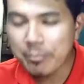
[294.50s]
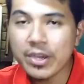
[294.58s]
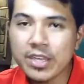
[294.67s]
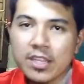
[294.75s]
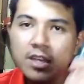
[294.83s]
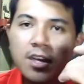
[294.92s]

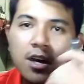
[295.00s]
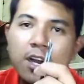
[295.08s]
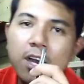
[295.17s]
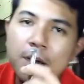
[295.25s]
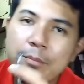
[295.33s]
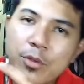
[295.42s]
But
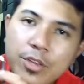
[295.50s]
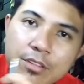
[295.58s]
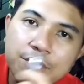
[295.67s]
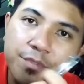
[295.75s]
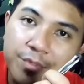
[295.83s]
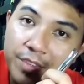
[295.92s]
you
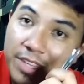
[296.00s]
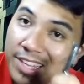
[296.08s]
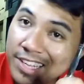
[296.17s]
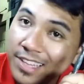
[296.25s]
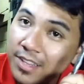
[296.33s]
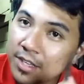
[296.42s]
can
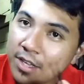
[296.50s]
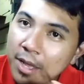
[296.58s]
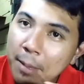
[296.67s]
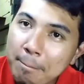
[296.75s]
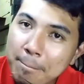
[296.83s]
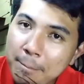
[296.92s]
feed
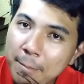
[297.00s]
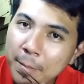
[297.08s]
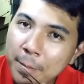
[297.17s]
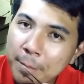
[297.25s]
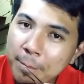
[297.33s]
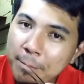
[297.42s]

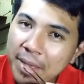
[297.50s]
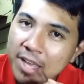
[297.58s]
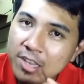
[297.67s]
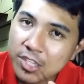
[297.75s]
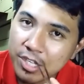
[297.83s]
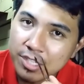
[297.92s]

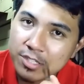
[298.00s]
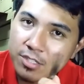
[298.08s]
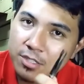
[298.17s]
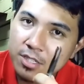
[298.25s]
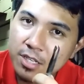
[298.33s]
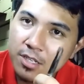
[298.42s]

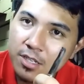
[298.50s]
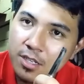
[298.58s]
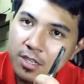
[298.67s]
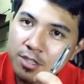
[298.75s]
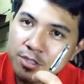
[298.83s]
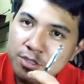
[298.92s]
mantids
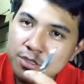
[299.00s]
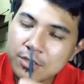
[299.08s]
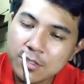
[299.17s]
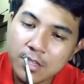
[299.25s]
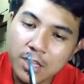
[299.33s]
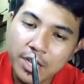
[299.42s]

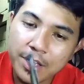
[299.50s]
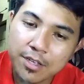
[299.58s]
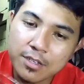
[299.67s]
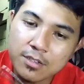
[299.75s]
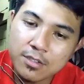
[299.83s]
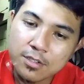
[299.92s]
as
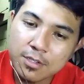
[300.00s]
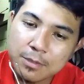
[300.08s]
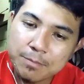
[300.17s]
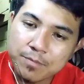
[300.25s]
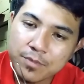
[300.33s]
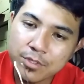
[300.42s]
like
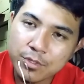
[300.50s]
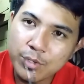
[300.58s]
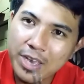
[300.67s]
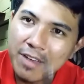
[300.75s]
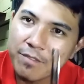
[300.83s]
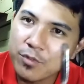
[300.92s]
you
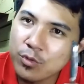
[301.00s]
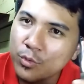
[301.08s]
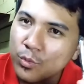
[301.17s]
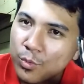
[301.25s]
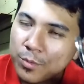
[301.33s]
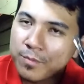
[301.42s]
have
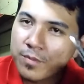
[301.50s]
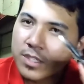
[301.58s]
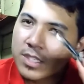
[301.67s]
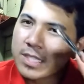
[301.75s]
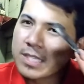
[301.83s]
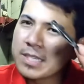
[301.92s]
to
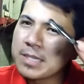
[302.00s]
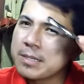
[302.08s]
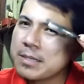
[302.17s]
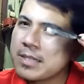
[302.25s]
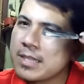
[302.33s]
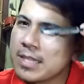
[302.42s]

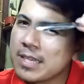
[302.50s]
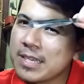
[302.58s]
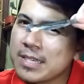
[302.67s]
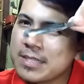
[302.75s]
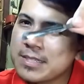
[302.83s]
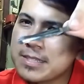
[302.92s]

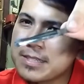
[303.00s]
like